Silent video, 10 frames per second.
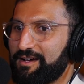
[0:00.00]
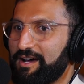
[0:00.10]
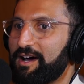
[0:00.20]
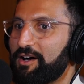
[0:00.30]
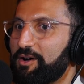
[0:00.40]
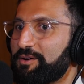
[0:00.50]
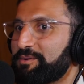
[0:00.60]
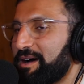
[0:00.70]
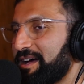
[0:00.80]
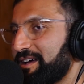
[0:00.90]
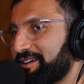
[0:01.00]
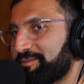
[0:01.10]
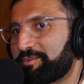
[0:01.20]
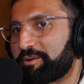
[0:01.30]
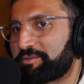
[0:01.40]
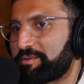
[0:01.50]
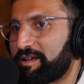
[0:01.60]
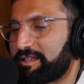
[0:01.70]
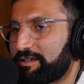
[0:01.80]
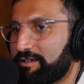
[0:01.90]
One was
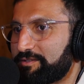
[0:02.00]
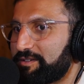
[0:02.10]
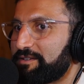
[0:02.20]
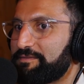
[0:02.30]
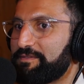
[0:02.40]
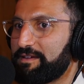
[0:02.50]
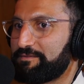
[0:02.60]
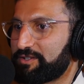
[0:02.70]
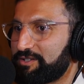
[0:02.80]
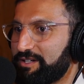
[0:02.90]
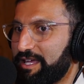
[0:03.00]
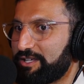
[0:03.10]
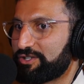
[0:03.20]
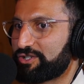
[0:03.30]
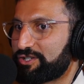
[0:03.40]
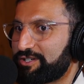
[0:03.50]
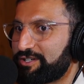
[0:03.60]
probably like, you're very fit for your age.